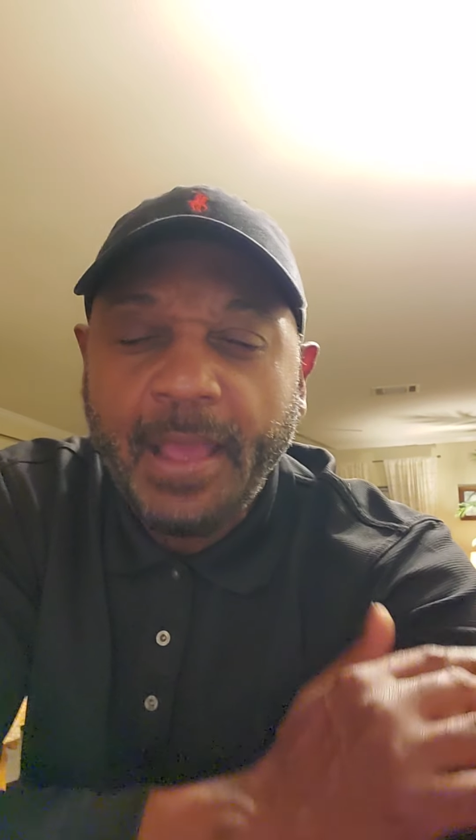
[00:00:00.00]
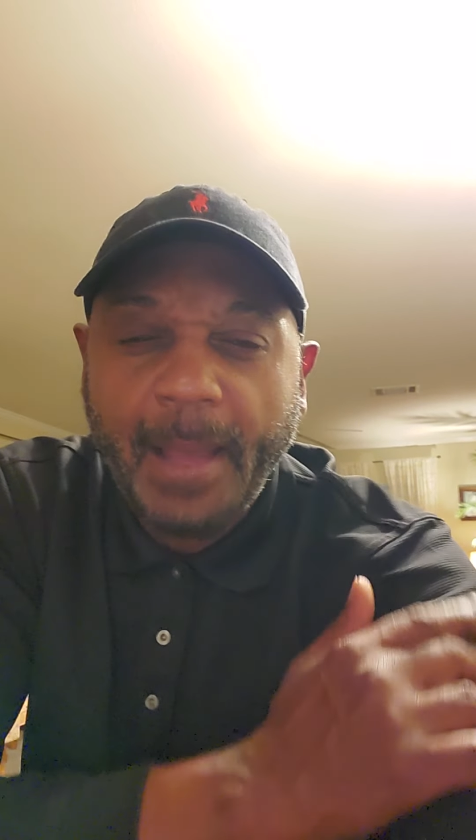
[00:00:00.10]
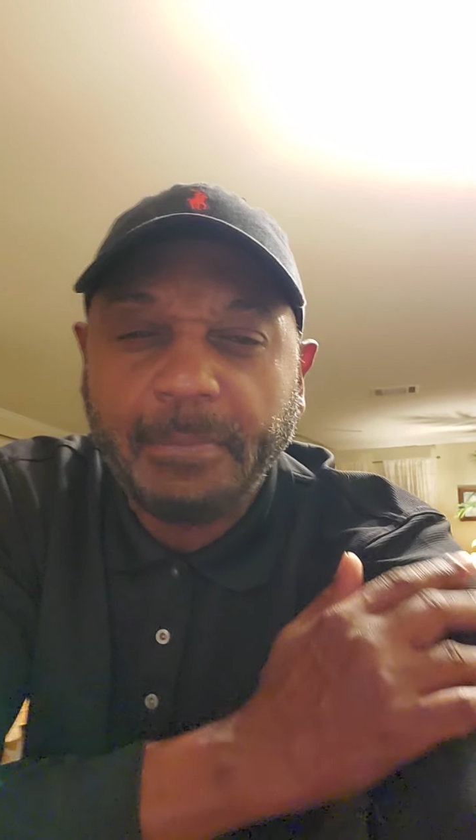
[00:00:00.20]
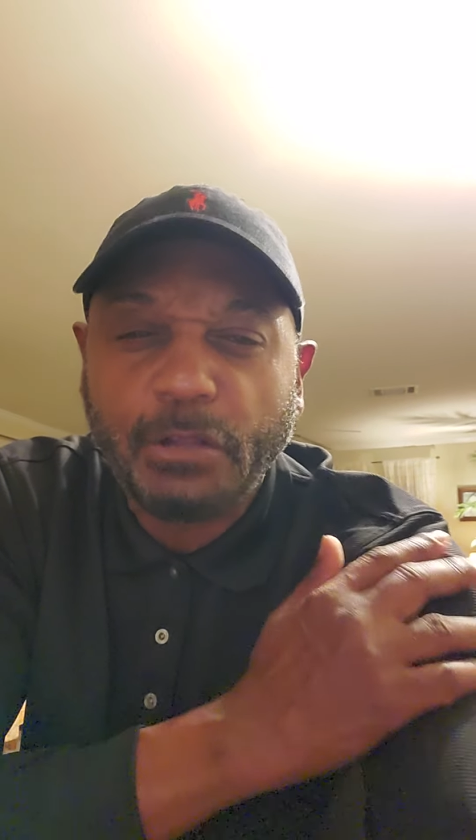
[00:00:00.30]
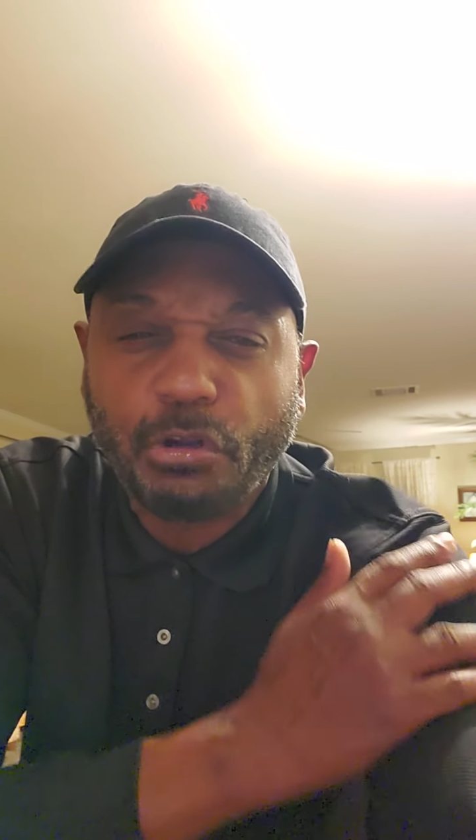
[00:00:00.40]

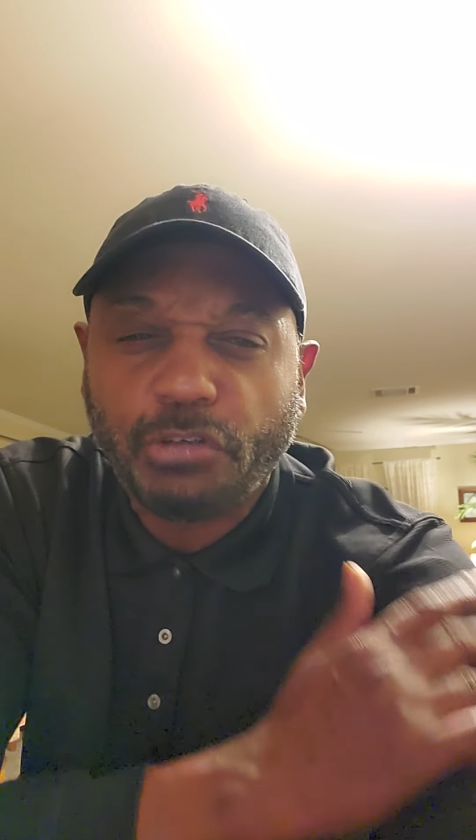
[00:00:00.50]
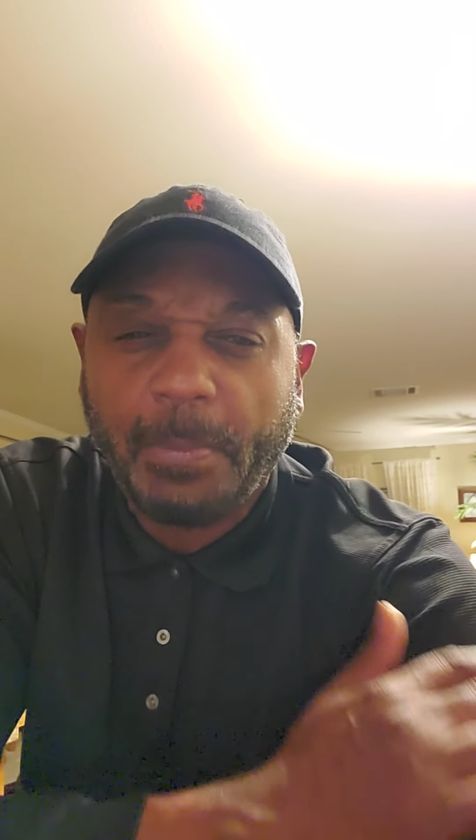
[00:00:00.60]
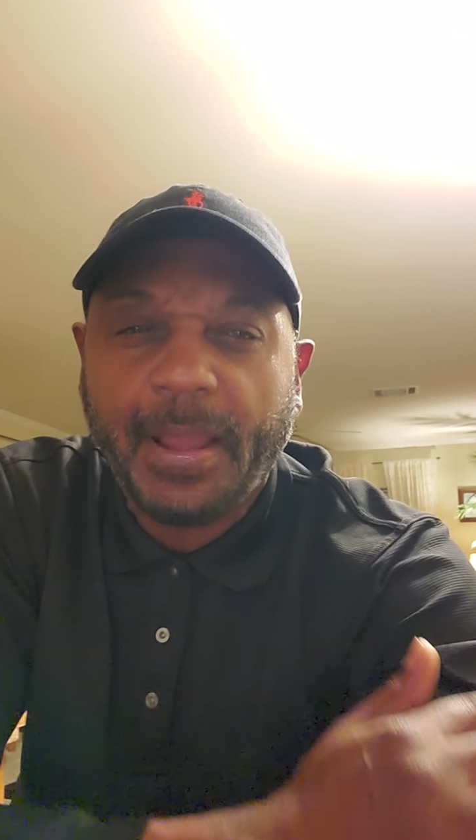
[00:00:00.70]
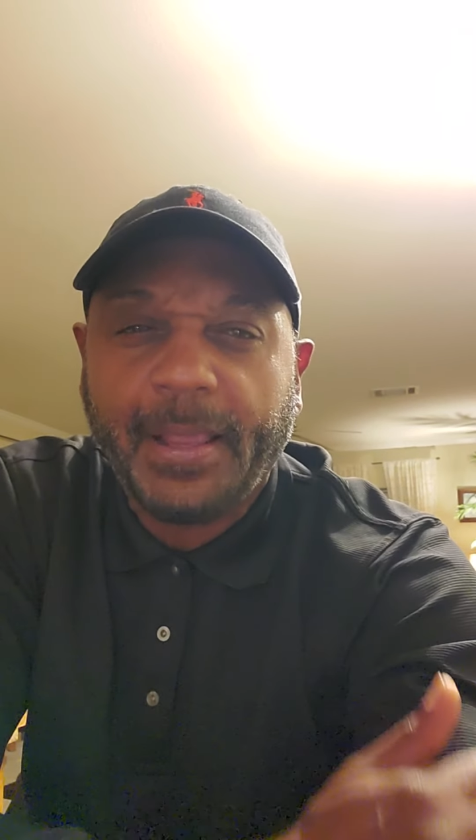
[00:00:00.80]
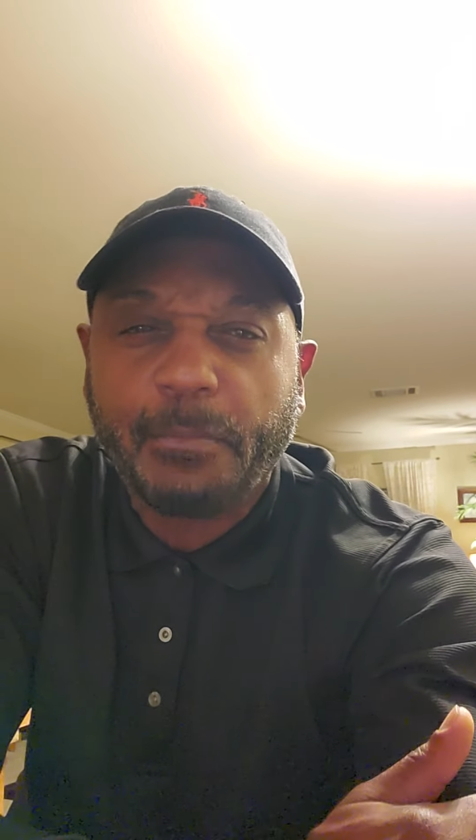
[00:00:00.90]
Don't treat
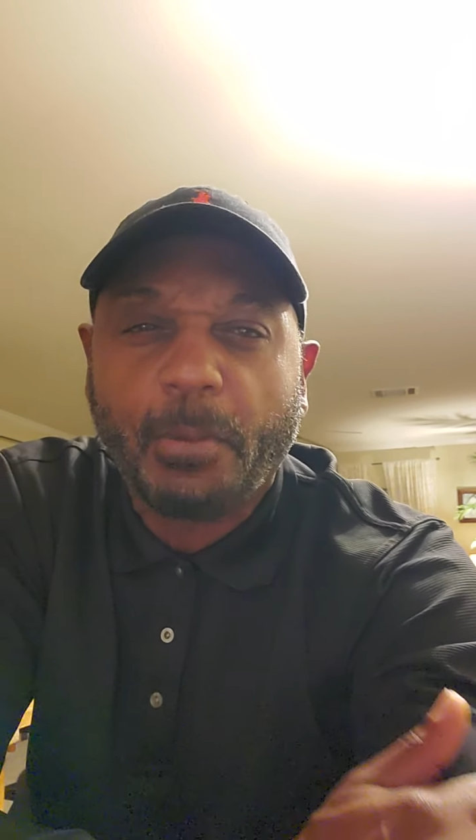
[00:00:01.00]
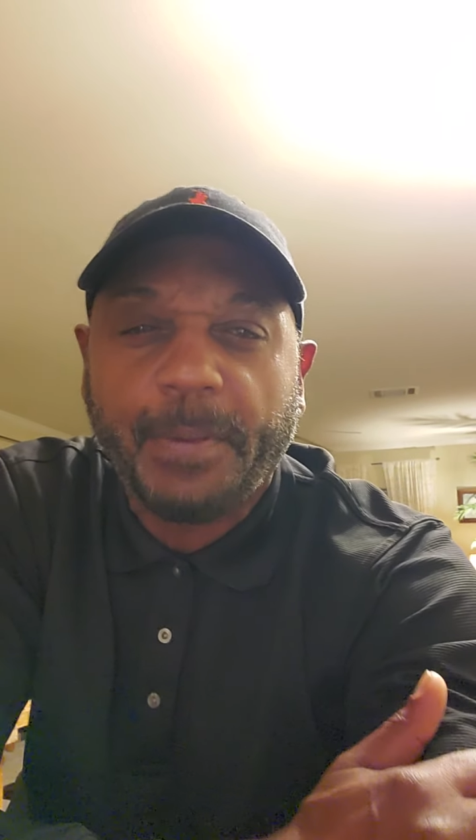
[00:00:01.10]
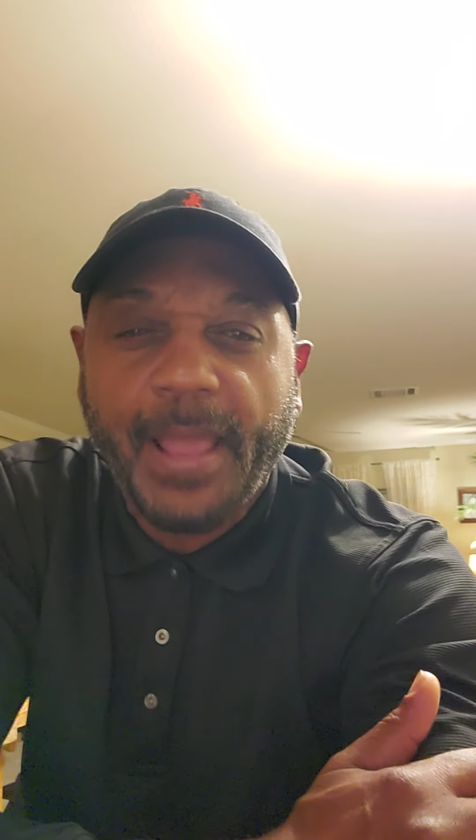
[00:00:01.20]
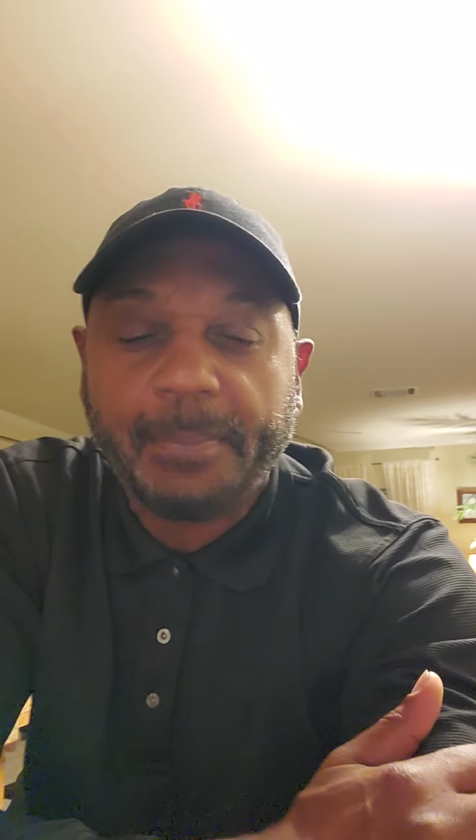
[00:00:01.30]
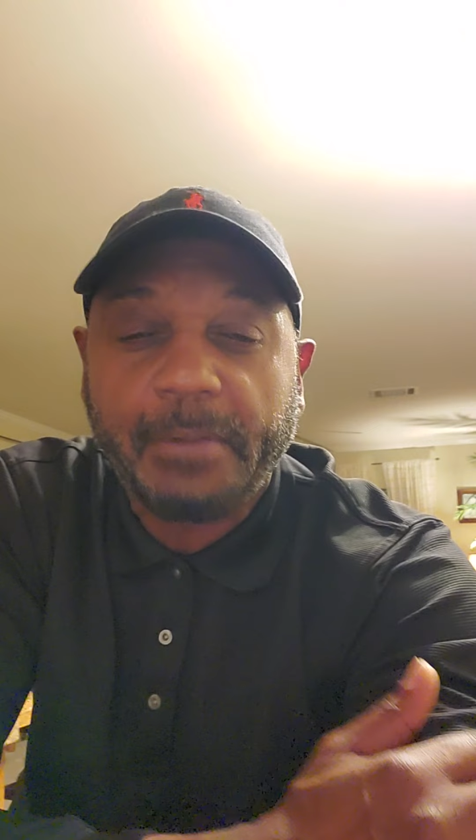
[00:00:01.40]
me like I'm no
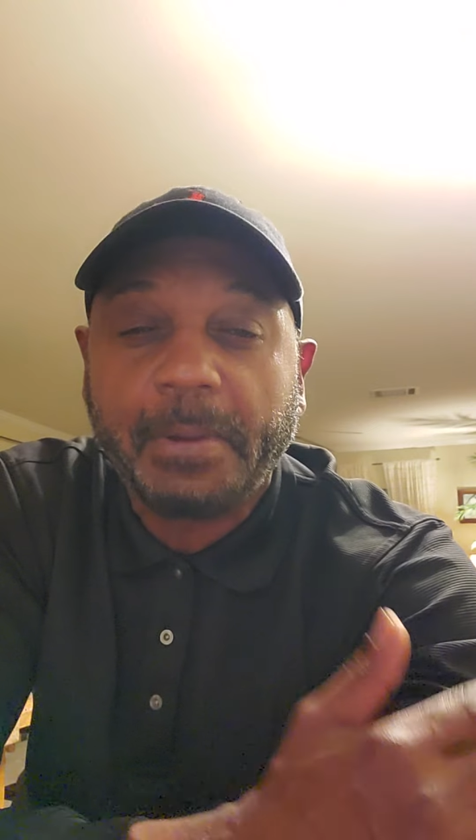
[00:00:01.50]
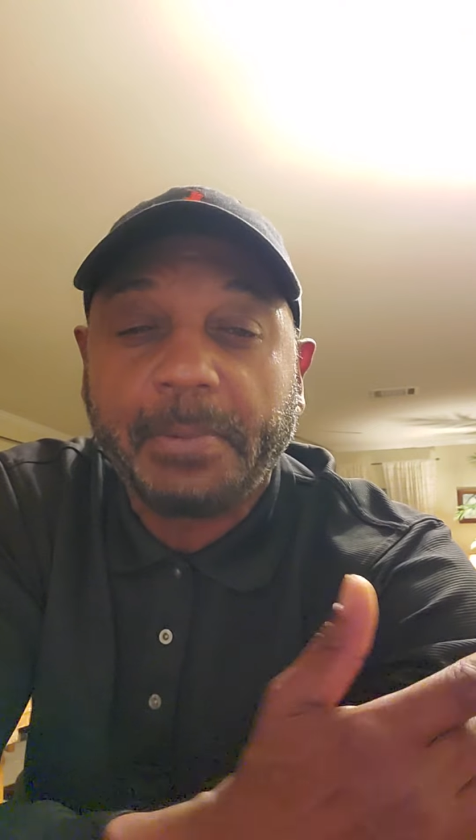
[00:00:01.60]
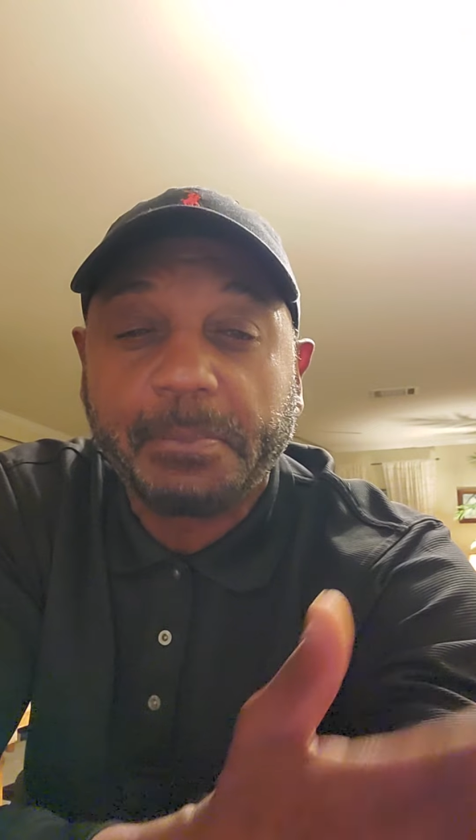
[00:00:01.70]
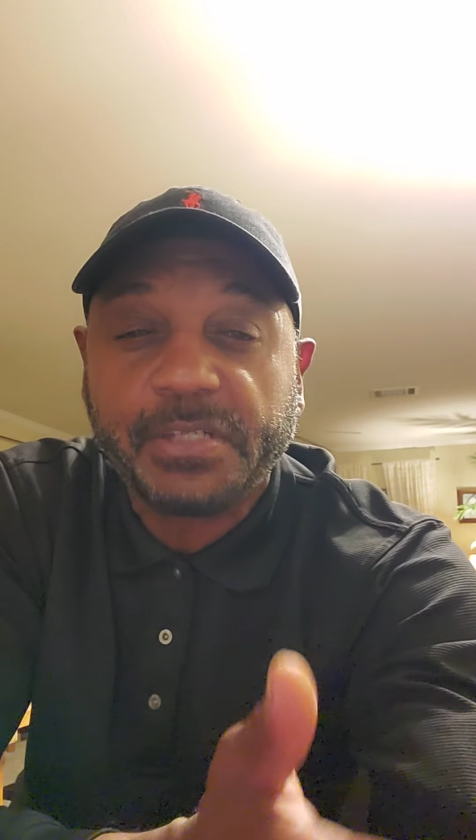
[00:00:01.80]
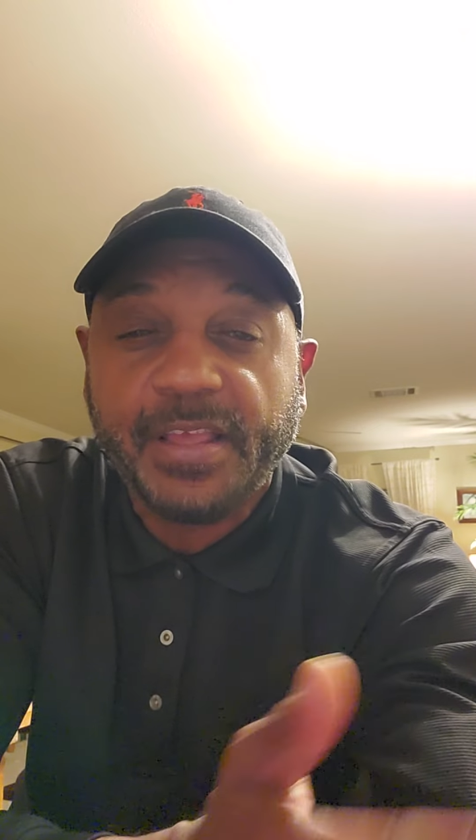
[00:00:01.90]
black man.
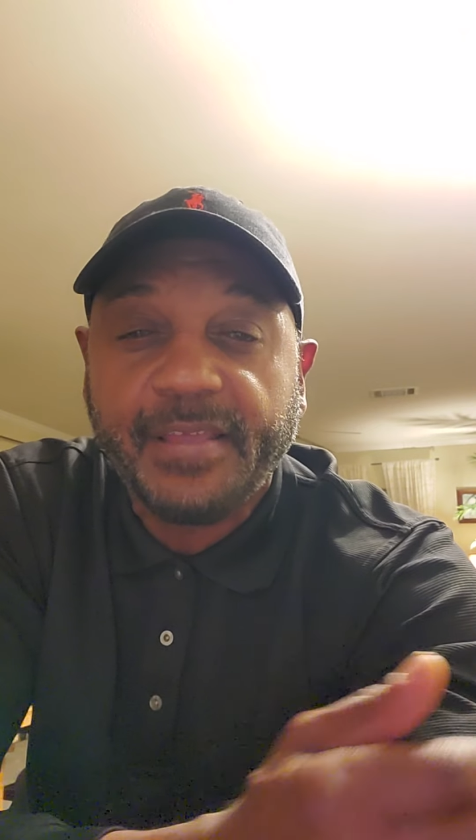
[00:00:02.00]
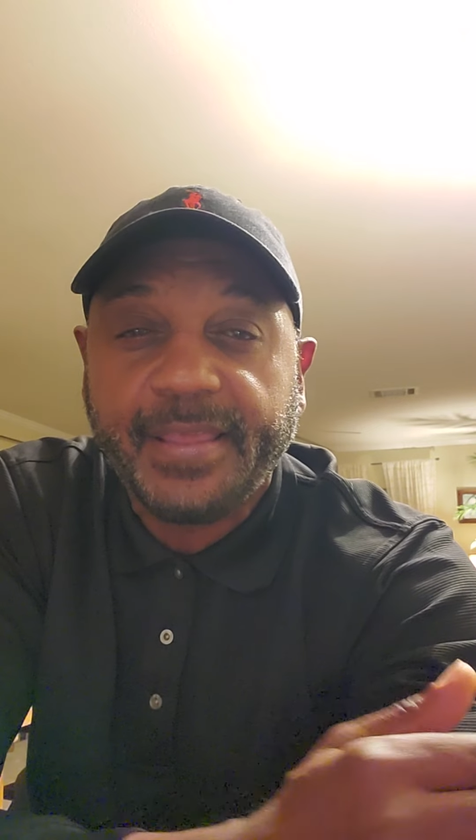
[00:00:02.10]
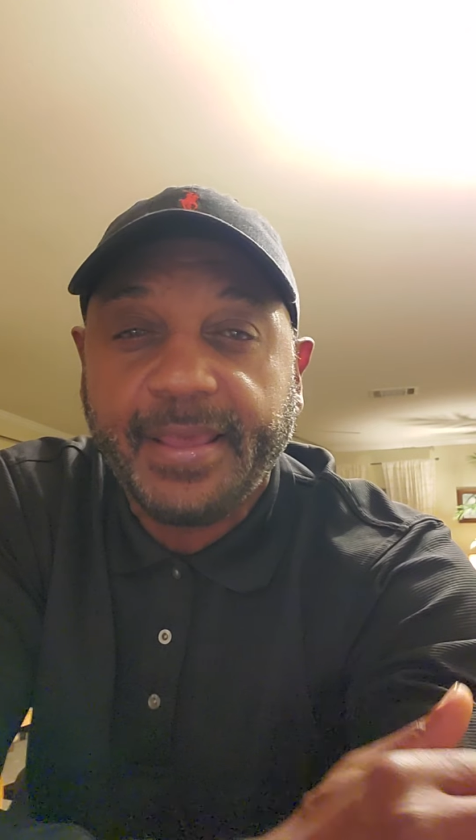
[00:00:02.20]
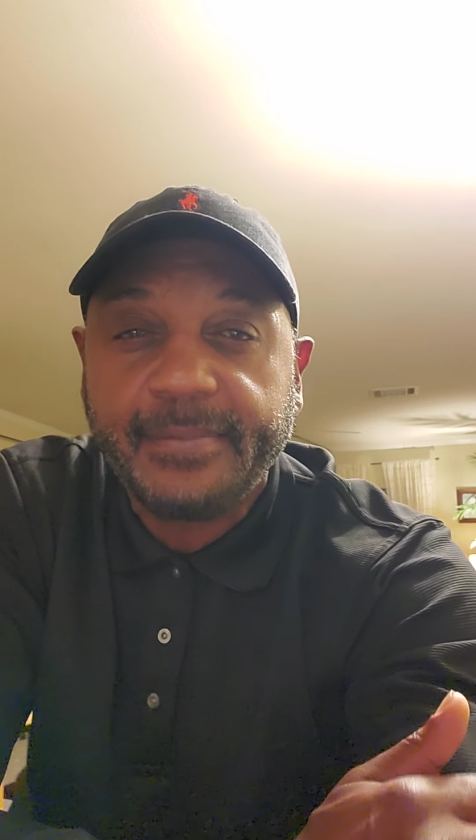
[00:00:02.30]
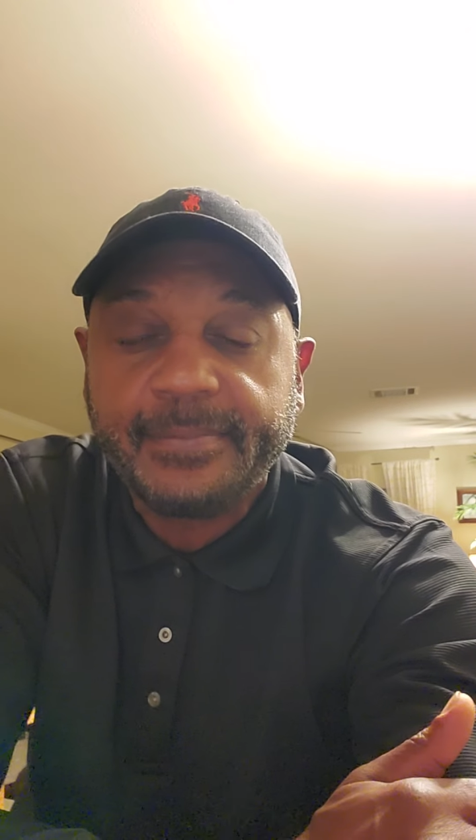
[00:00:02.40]
Remember him saying that?